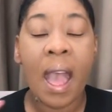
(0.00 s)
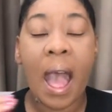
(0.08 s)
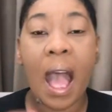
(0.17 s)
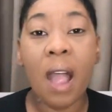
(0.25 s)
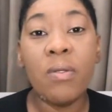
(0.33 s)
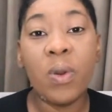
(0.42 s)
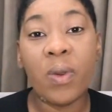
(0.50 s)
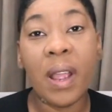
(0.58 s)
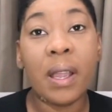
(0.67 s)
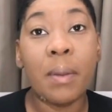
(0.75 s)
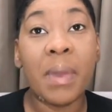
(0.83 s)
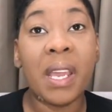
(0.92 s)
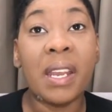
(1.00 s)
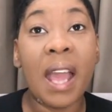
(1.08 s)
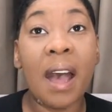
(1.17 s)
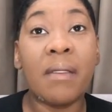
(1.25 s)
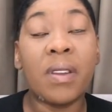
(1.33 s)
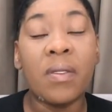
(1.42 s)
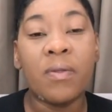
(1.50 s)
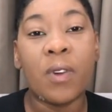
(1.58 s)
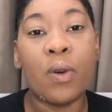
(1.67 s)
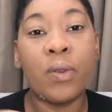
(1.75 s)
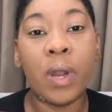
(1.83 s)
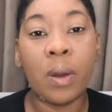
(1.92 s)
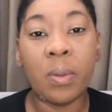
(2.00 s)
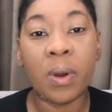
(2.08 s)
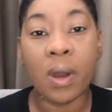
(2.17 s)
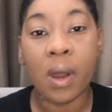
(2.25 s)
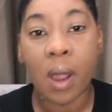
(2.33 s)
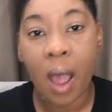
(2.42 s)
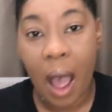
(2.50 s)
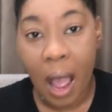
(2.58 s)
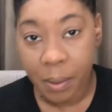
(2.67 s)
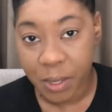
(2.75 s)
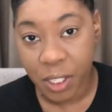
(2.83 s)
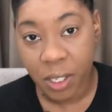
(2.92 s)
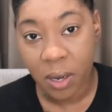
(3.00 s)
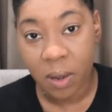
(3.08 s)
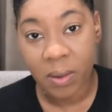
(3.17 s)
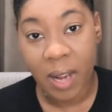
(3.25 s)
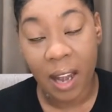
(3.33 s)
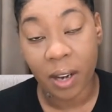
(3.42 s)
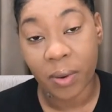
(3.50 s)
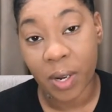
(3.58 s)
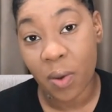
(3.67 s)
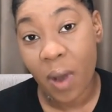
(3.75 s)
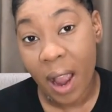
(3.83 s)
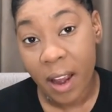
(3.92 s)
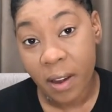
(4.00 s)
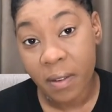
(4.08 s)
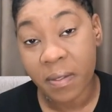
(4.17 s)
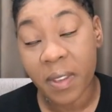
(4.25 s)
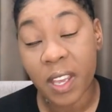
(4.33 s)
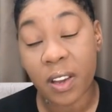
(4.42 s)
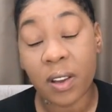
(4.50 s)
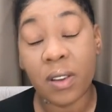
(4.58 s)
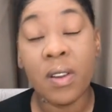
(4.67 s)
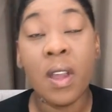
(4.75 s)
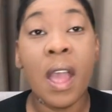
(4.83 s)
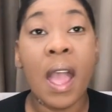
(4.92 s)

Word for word: I would recommend having phone number optional, not a required field,